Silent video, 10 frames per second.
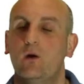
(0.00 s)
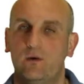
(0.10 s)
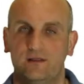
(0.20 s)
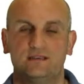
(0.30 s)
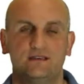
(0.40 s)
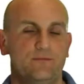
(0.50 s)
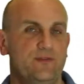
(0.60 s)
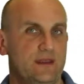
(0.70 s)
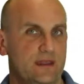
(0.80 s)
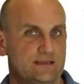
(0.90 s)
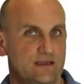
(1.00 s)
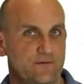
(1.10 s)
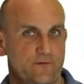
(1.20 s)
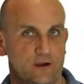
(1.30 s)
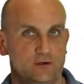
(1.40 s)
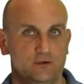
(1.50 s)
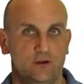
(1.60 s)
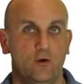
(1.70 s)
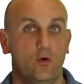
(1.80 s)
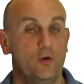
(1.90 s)
whether something is a
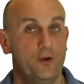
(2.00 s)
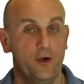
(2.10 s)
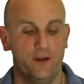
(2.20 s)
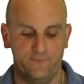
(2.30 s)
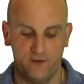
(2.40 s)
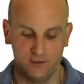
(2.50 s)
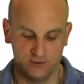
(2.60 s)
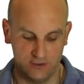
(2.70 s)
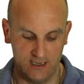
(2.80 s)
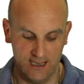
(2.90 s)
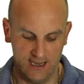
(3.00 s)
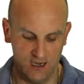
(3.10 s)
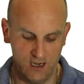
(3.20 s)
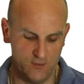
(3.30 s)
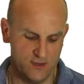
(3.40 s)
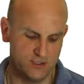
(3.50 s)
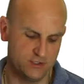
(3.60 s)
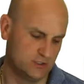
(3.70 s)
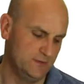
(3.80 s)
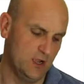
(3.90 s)
function or not a function? And lo
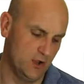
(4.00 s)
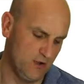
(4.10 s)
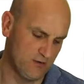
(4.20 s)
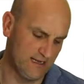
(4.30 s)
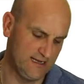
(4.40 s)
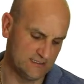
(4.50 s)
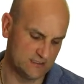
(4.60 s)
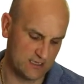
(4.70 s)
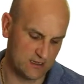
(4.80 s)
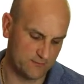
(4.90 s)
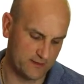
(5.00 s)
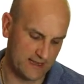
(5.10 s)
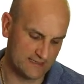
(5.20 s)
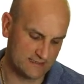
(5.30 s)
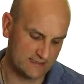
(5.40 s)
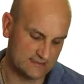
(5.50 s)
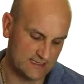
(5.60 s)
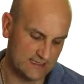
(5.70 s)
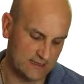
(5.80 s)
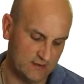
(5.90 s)
and behold, ladies and gentlemen, as I
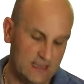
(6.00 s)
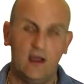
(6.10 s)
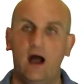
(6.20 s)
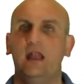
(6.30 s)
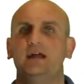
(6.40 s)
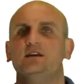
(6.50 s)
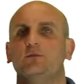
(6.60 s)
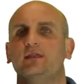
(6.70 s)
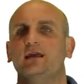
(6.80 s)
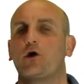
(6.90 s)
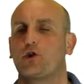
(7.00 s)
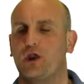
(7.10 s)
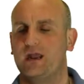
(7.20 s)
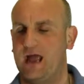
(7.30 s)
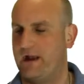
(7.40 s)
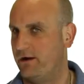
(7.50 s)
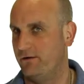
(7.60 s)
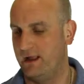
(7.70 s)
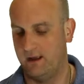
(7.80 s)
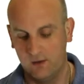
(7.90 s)
say down here, highlighting with the red
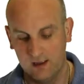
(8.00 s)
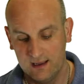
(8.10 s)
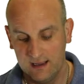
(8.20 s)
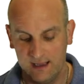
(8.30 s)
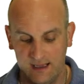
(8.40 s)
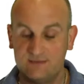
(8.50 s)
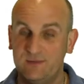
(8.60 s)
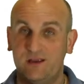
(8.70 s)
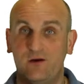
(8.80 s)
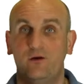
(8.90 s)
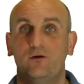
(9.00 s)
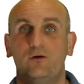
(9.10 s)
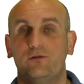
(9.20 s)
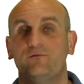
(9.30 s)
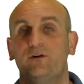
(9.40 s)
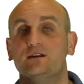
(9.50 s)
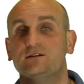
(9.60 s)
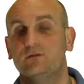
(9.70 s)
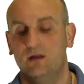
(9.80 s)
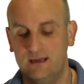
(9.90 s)
arrow now, it's called the
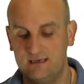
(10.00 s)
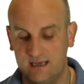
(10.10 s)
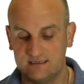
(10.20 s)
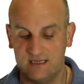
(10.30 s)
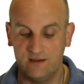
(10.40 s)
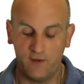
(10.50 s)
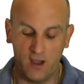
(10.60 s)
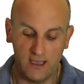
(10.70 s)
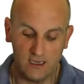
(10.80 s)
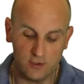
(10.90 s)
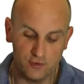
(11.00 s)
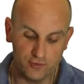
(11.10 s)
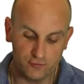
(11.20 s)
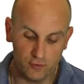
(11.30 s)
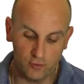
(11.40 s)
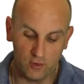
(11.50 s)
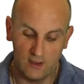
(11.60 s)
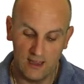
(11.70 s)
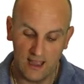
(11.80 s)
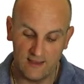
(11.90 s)
vertical line test. If I can draw
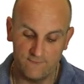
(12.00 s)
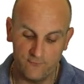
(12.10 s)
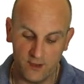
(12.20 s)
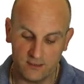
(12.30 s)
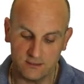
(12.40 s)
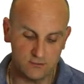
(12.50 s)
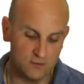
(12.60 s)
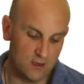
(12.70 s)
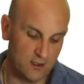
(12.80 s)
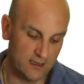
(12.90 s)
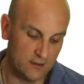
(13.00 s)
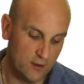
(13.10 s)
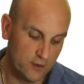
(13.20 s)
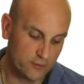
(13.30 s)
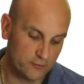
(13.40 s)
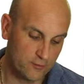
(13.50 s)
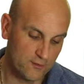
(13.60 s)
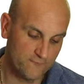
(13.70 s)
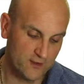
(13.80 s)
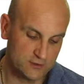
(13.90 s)
a vertical line through
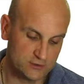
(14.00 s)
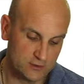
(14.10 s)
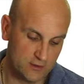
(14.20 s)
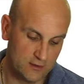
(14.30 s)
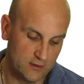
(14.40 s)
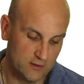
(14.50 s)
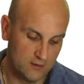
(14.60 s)
a function,